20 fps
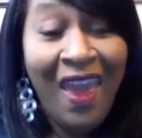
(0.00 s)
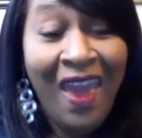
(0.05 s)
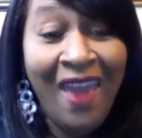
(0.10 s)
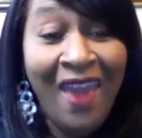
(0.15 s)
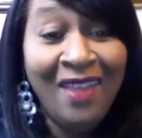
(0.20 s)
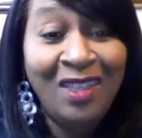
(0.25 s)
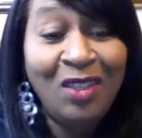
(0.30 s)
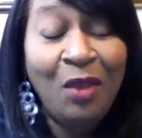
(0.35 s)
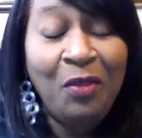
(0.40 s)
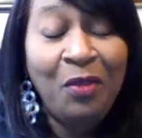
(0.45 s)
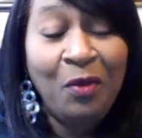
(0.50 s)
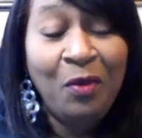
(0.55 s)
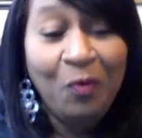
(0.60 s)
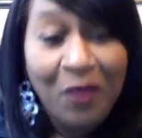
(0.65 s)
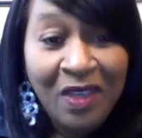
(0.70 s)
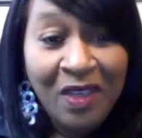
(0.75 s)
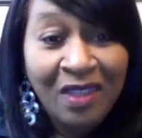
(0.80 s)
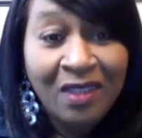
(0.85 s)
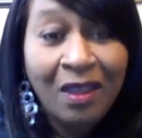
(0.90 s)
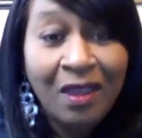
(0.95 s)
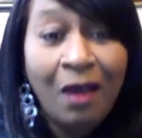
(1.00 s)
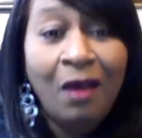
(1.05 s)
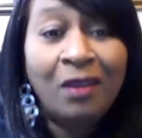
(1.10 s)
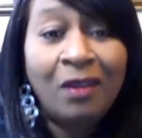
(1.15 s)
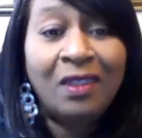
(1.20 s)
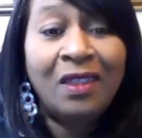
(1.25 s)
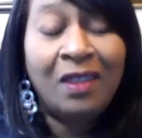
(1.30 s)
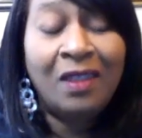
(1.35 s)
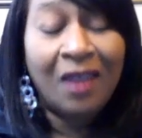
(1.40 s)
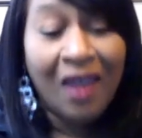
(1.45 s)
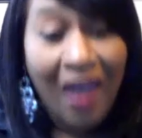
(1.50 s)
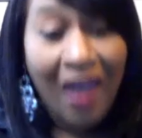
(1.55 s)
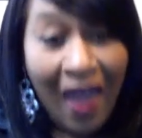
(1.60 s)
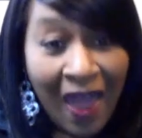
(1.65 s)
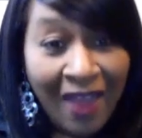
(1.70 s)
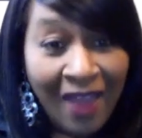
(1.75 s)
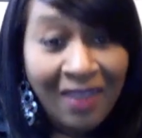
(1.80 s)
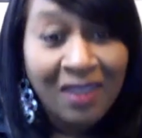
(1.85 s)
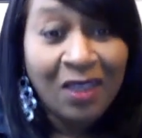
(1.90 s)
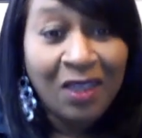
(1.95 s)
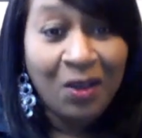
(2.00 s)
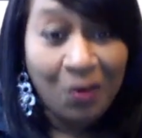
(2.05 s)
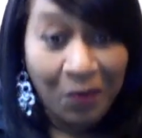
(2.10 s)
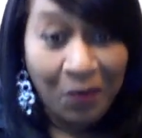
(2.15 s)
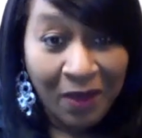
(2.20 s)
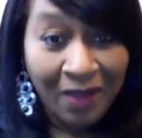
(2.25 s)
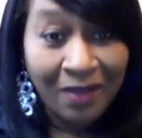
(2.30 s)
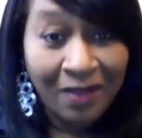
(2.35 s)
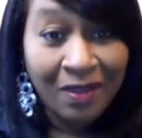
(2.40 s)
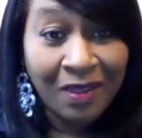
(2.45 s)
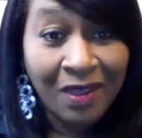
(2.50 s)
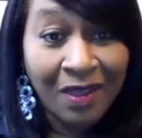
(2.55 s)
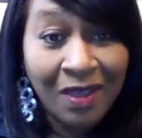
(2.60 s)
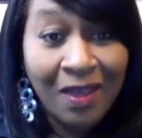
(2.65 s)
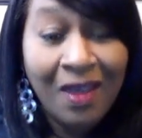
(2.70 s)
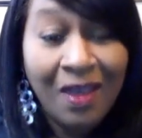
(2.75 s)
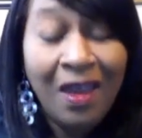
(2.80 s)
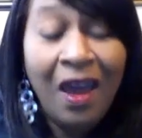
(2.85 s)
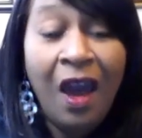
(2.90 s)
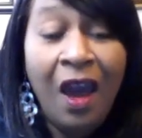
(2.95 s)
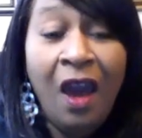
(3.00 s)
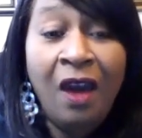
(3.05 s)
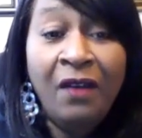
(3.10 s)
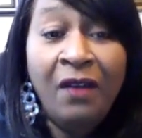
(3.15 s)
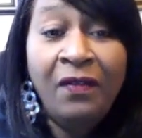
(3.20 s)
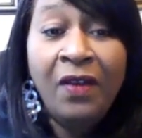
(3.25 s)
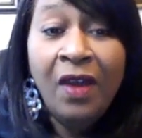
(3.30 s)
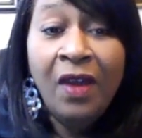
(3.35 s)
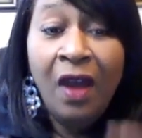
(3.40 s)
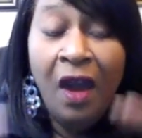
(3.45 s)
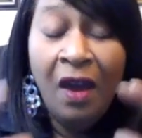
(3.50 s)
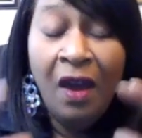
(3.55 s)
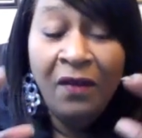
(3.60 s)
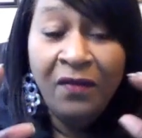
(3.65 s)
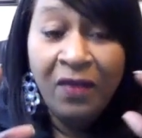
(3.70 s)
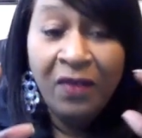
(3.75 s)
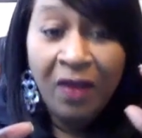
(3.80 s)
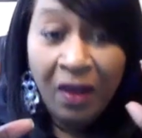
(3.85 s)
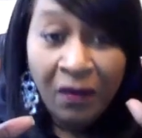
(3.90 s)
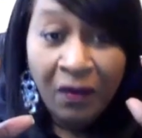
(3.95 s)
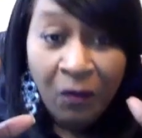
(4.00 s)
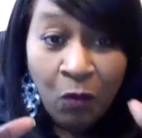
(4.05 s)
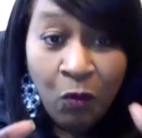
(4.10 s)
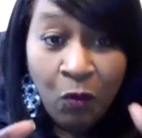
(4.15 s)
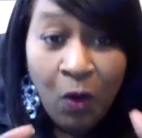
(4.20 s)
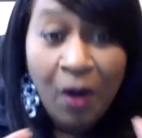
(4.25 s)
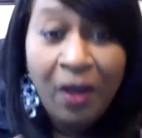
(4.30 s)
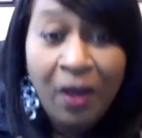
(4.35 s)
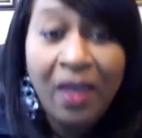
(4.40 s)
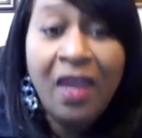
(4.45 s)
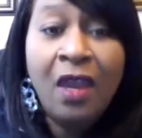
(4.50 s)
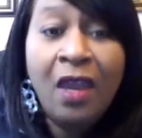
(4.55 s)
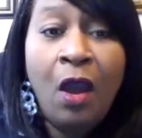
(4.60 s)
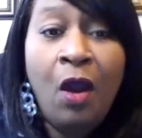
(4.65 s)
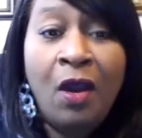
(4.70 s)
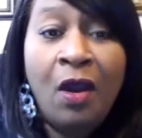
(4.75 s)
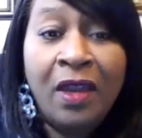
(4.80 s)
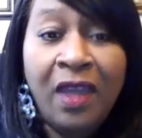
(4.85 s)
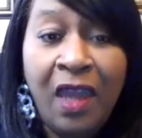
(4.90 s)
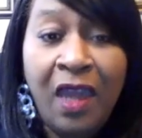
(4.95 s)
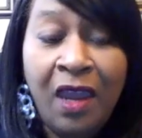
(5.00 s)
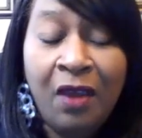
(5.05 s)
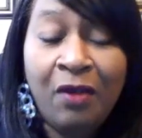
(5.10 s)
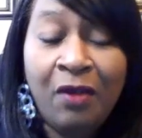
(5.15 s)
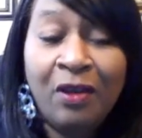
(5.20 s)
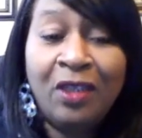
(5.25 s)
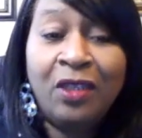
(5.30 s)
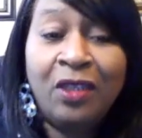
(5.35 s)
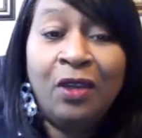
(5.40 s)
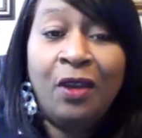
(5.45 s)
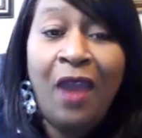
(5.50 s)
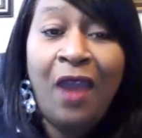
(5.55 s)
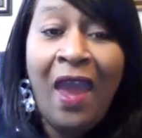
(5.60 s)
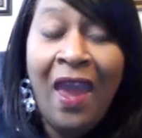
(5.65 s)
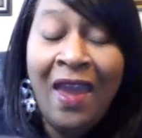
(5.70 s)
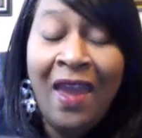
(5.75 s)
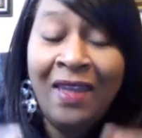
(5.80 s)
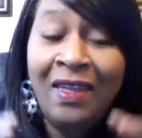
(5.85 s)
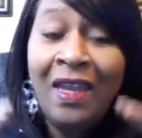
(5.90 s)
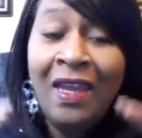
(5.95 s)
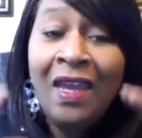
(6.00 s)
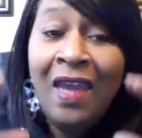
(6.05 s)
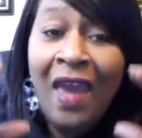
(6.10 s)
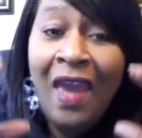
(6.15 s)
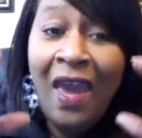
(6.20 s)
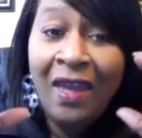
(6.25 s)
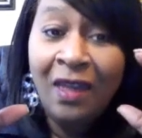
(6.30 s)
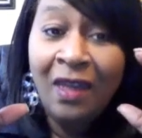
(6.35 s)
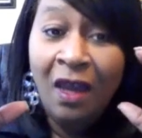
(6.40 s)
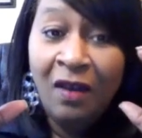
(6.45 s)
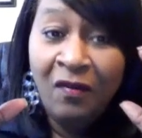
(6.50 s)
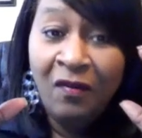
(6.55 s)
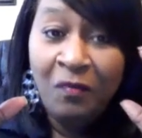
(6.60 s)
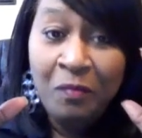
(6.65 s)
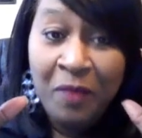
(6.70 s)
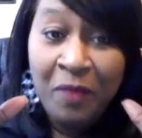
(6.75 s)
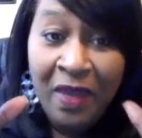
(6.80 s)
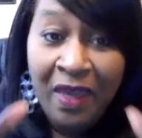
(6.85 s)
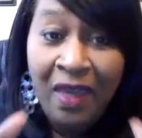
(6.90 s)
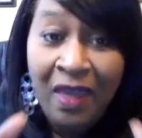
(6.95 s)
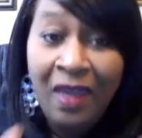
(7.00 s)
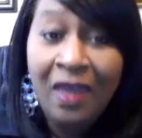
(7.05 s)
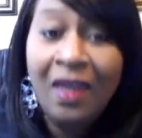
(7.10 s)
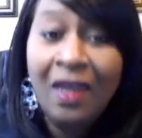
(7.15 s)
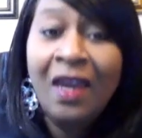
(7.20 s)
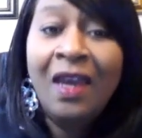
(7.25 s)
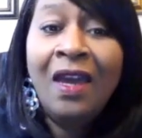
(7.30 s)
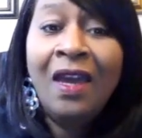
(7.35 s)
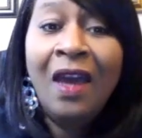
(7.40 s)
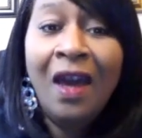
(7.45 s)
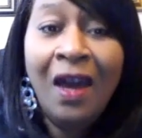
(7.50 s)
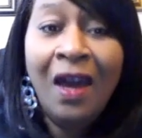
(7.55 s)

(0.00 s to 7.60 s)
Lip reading: And so the result, the consequence of working on character and of being